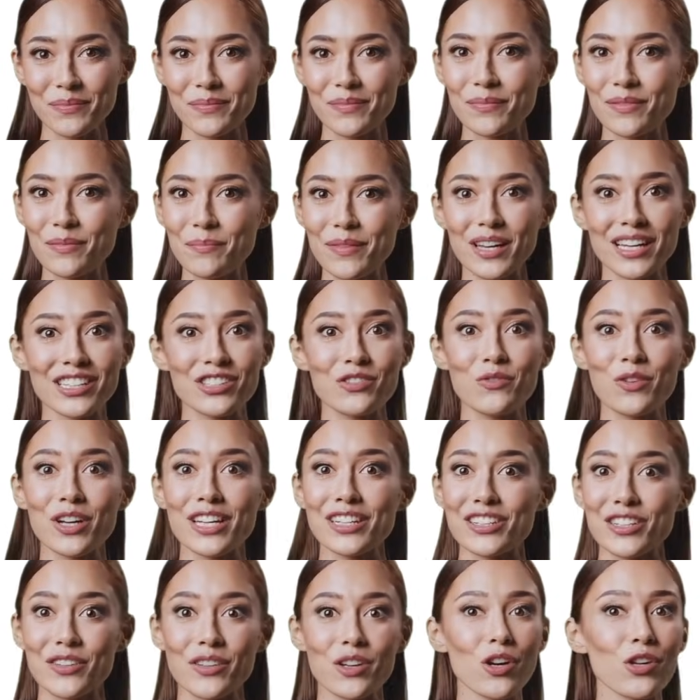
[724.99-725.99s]
The best way
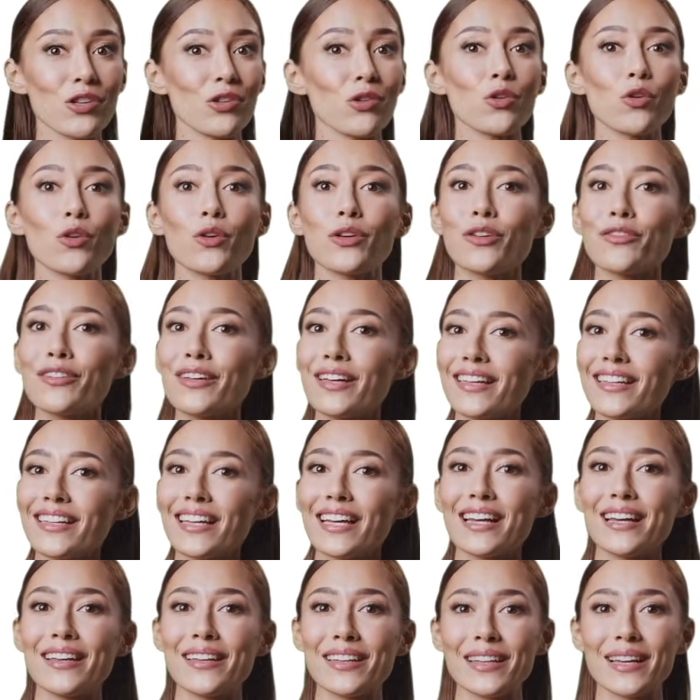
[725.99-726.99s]
to lock all of this
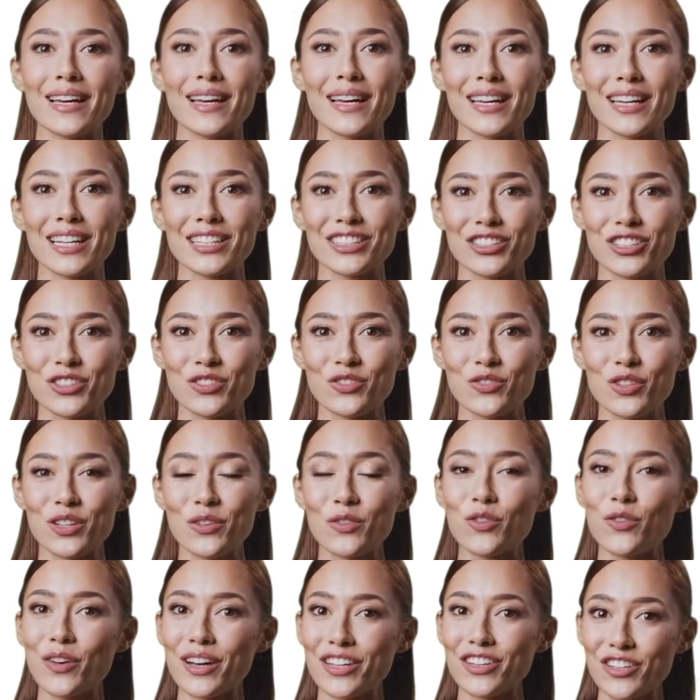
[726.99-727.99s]
in is to drill
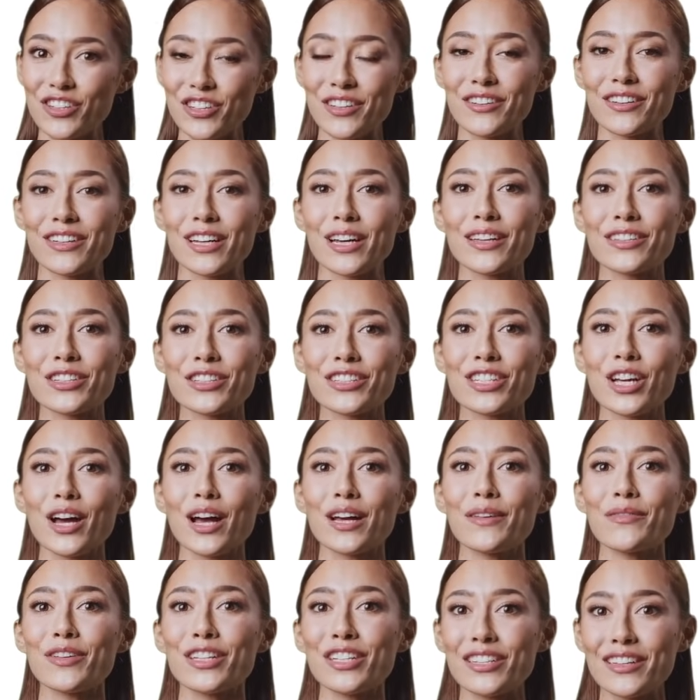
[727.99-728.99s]
questions under
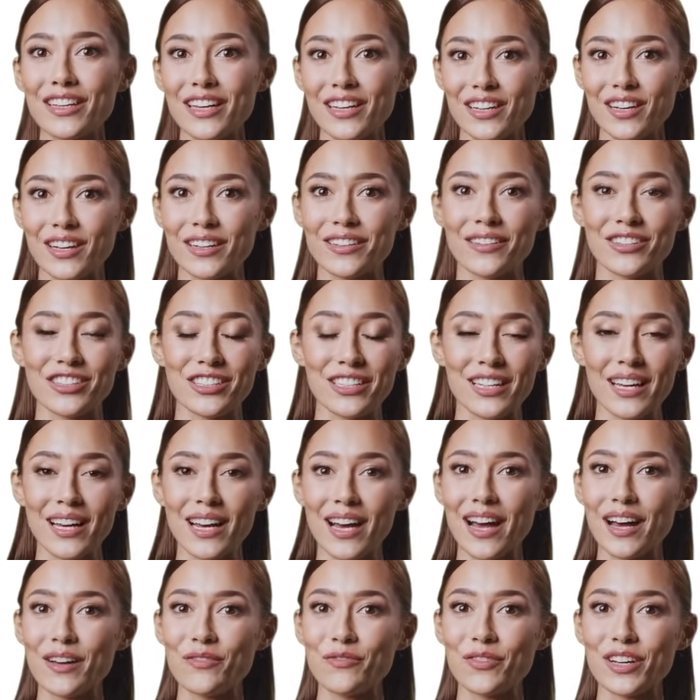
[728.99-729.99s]
timed conditions
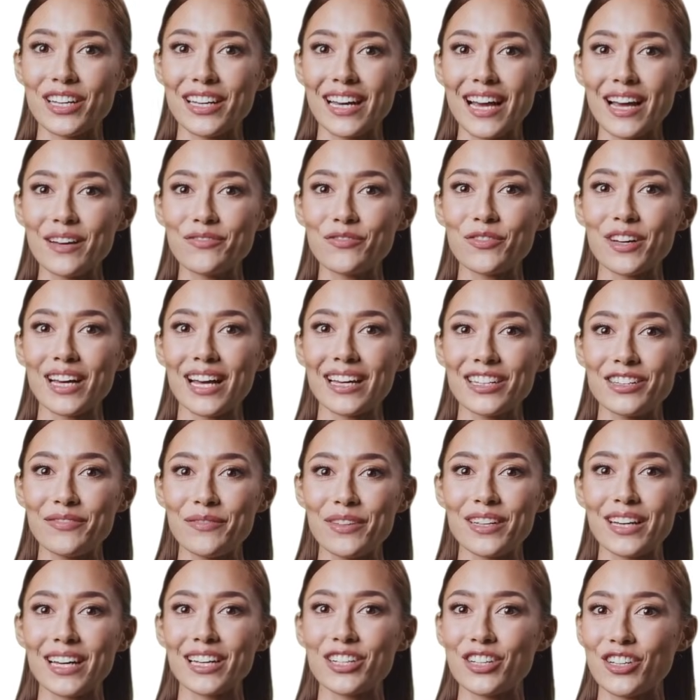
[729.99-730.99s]
and read every
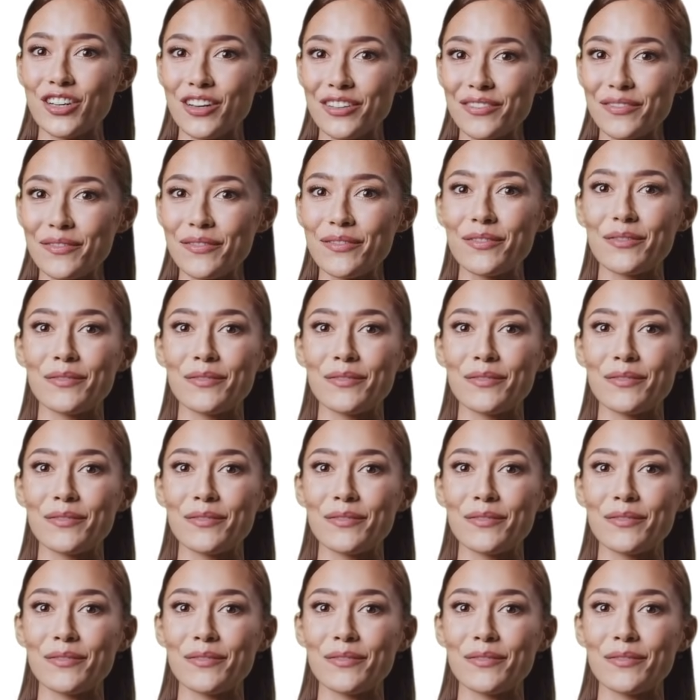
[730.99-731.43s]
explanation.